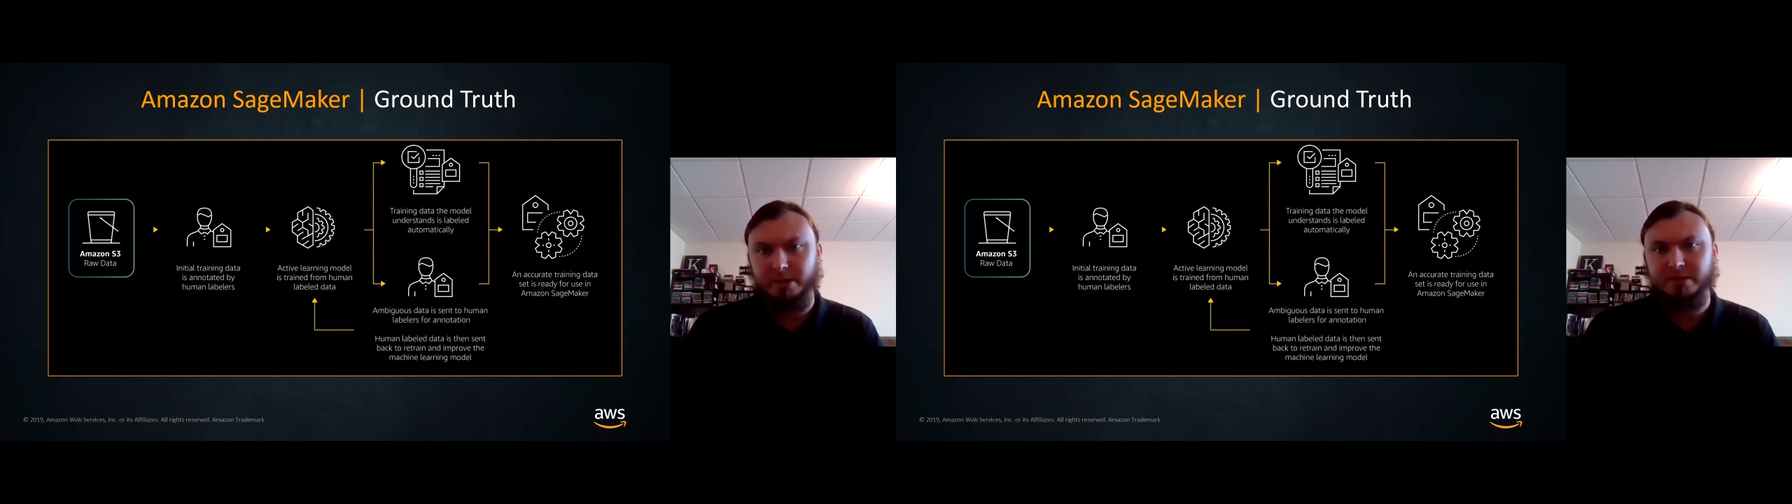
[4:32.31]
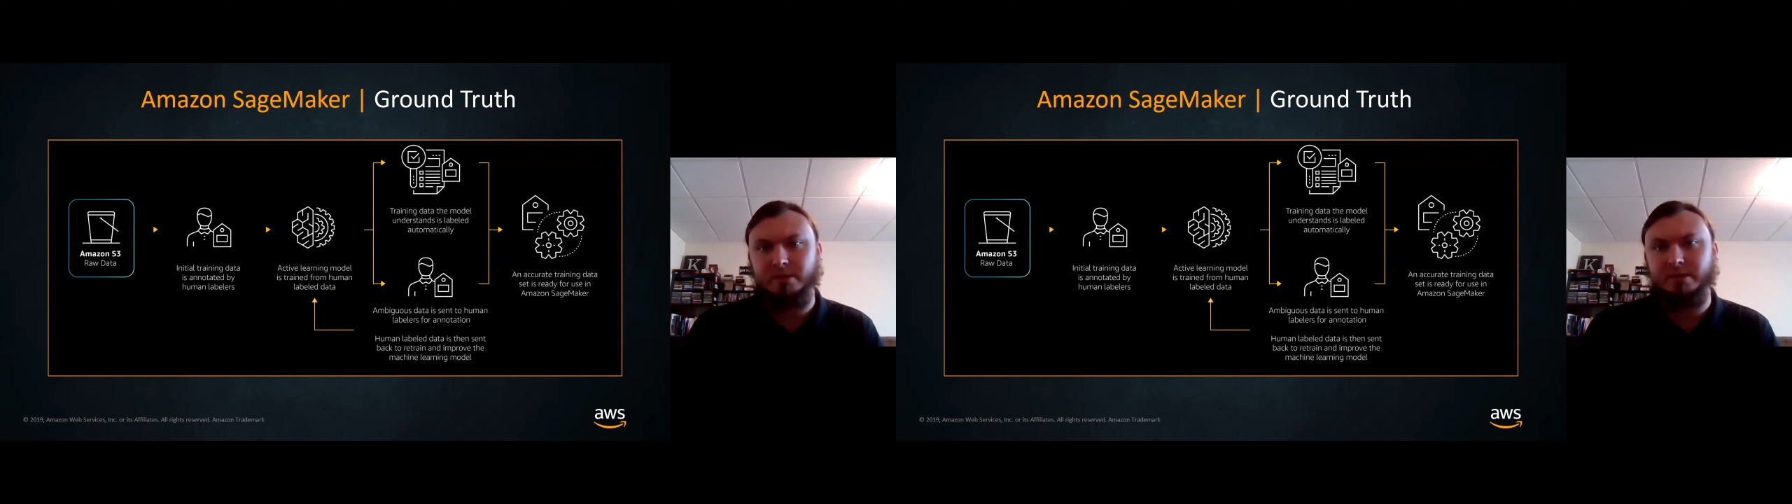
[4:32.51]

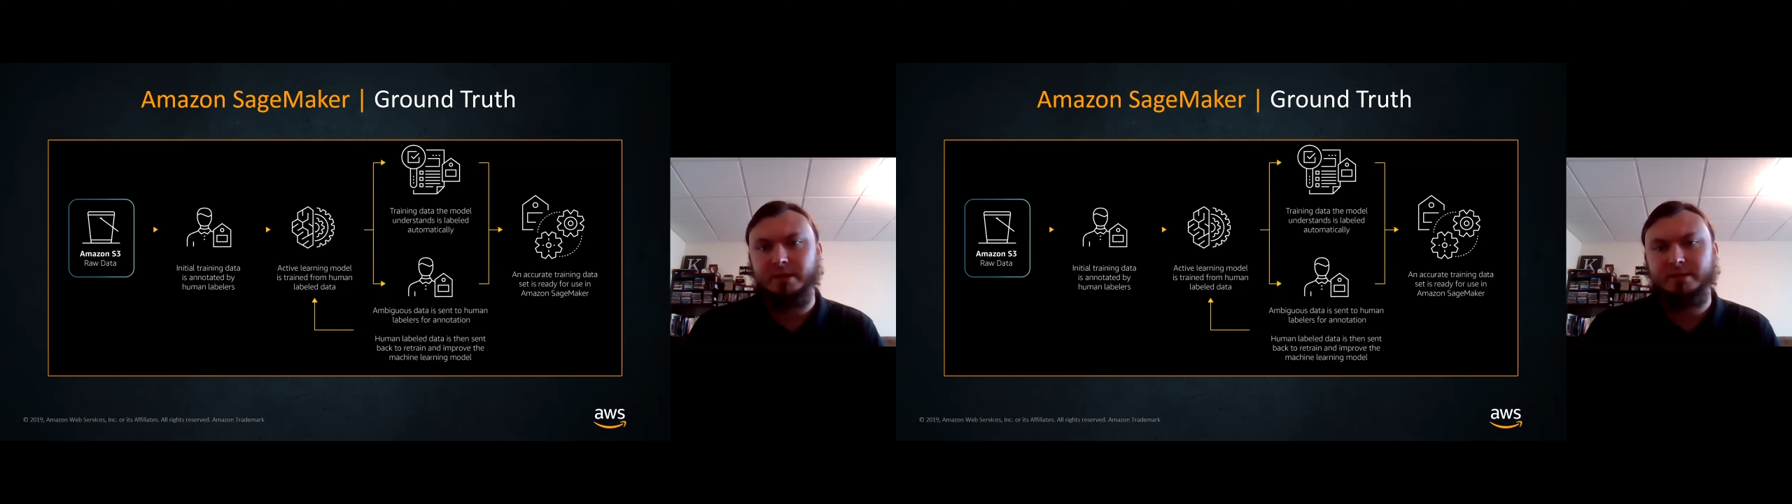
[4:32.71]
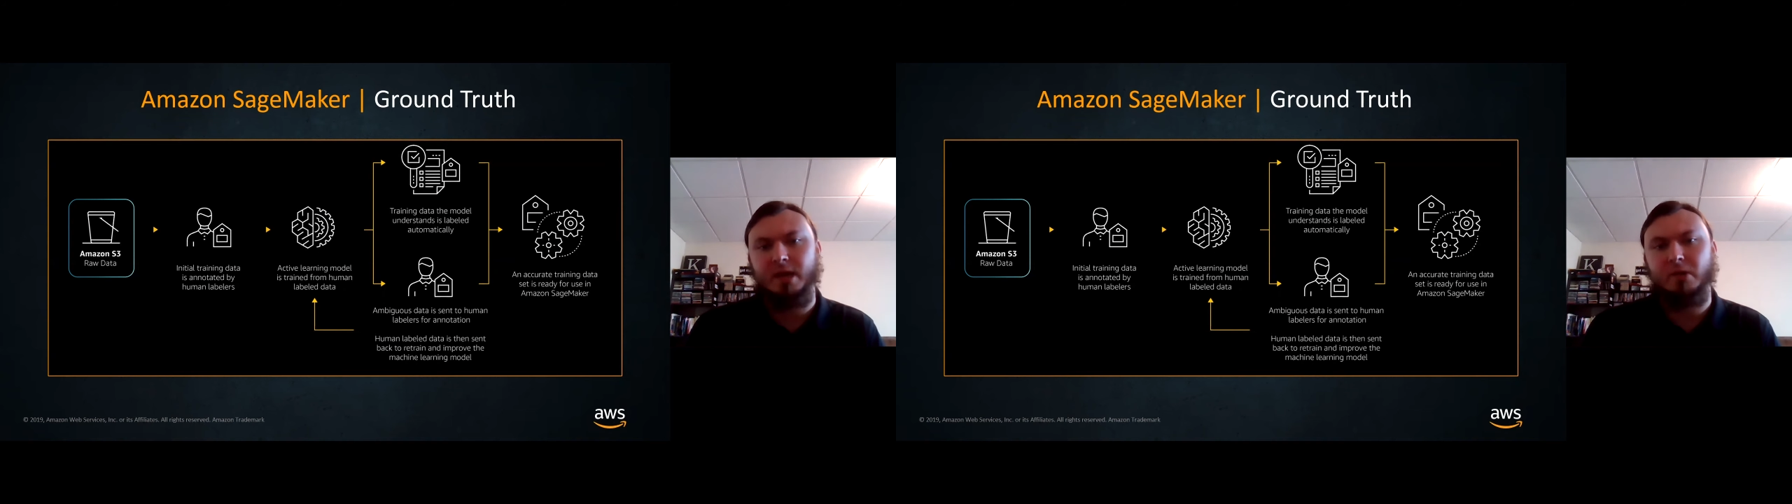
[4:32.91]
it's going to
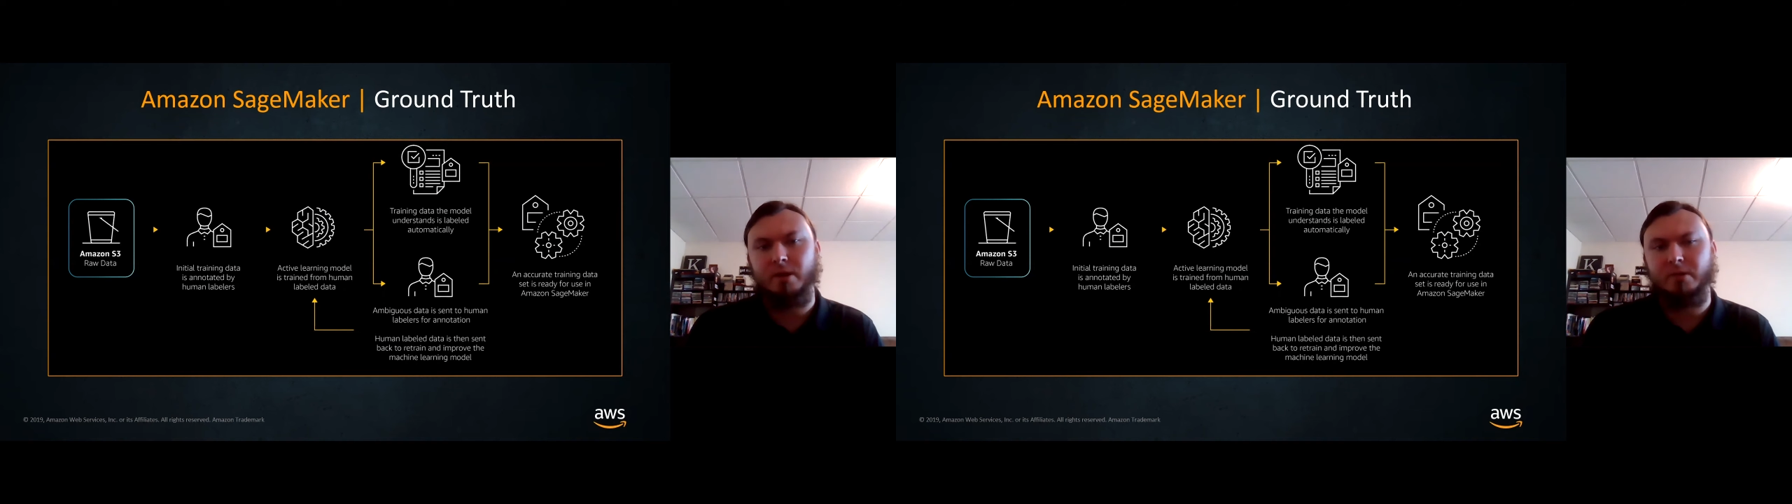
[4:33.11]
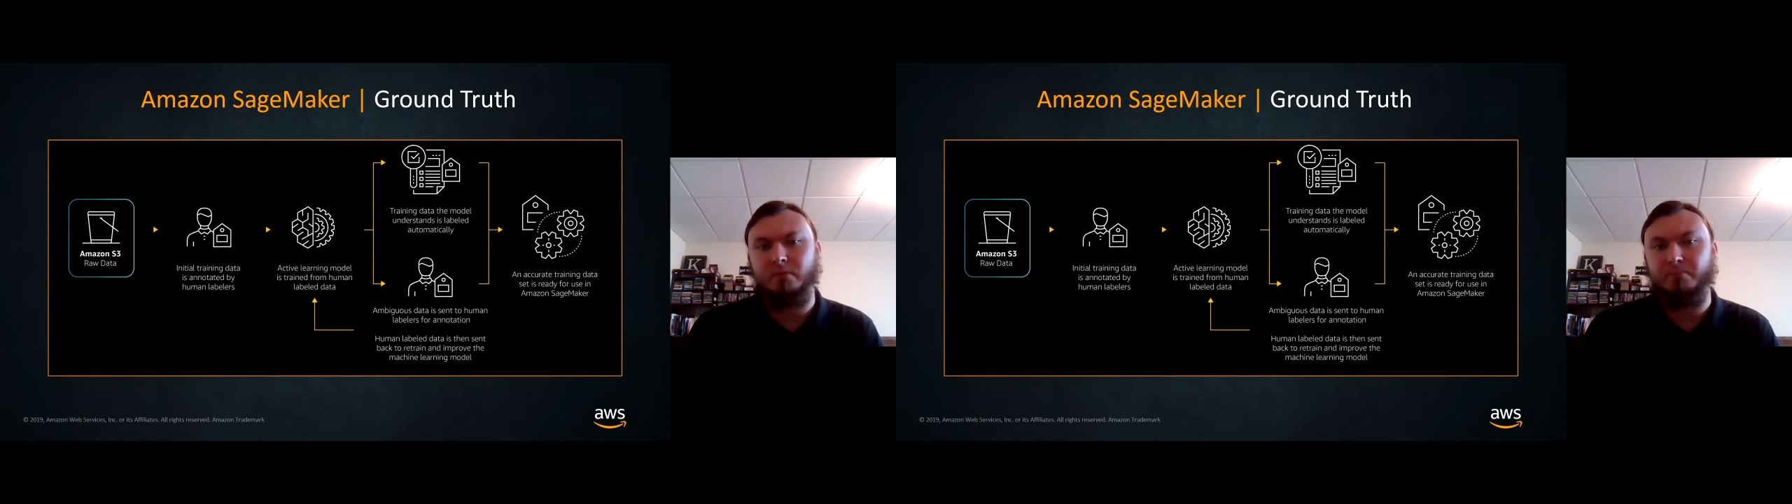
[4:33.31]
kick that
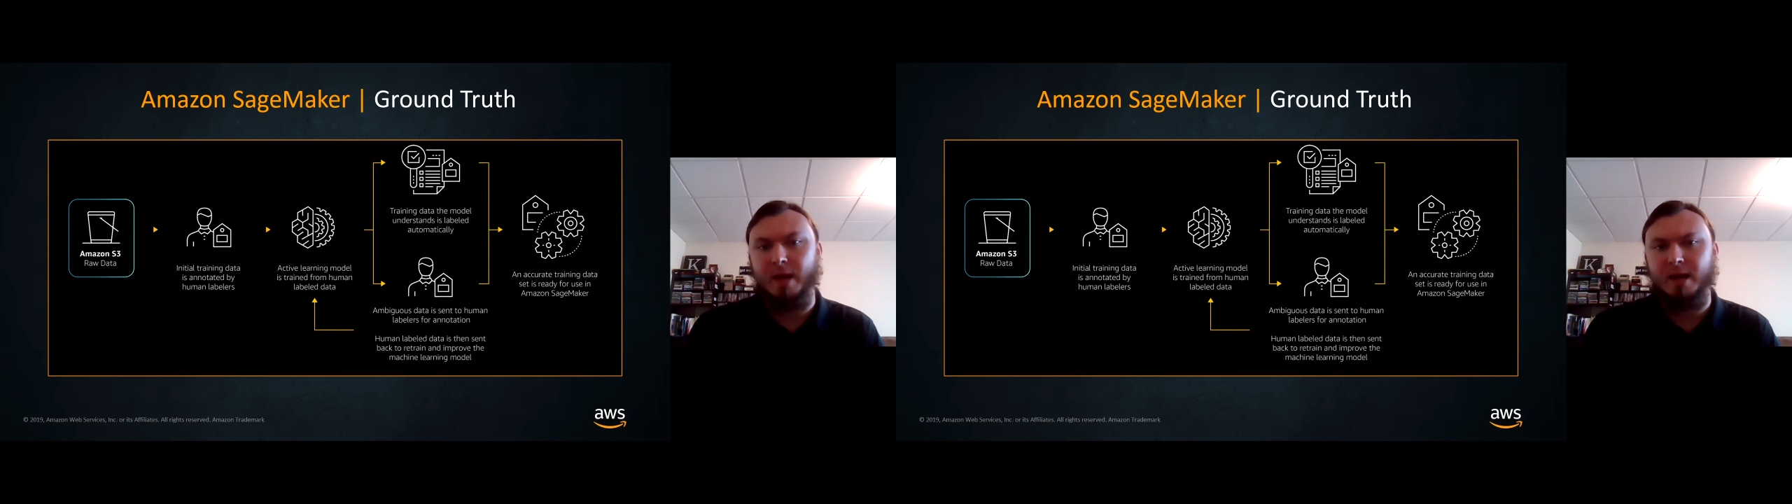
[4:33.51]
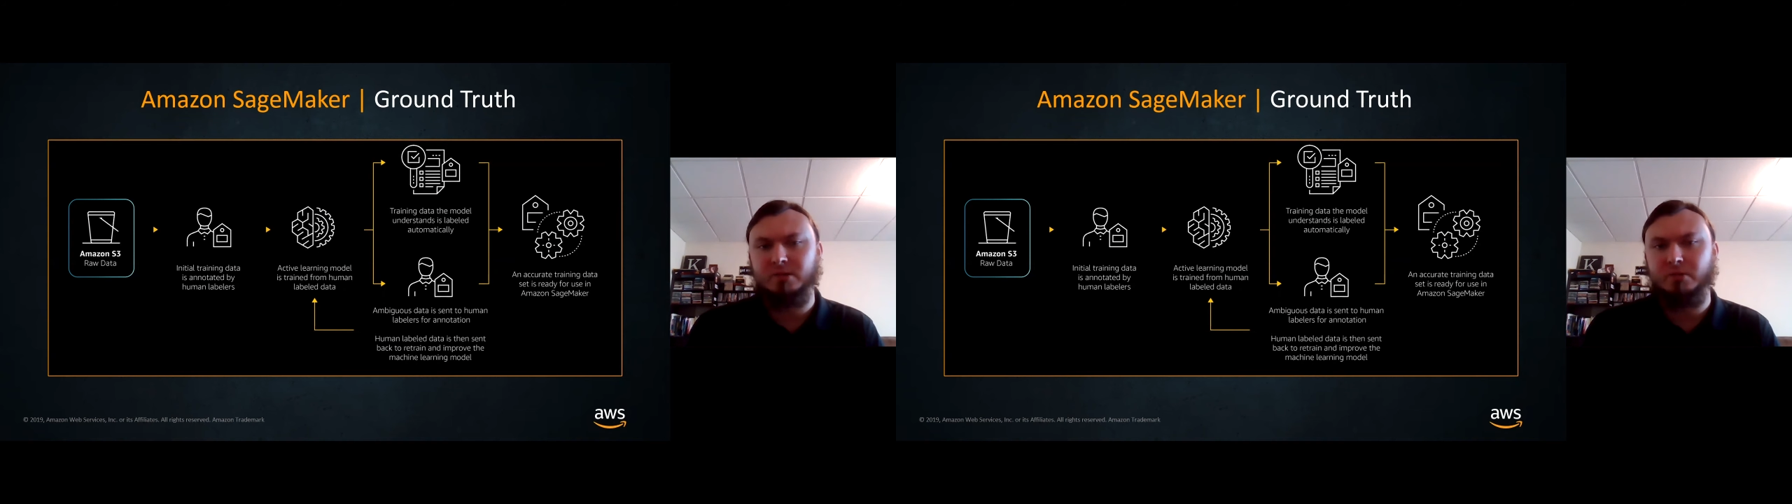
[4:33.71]
record back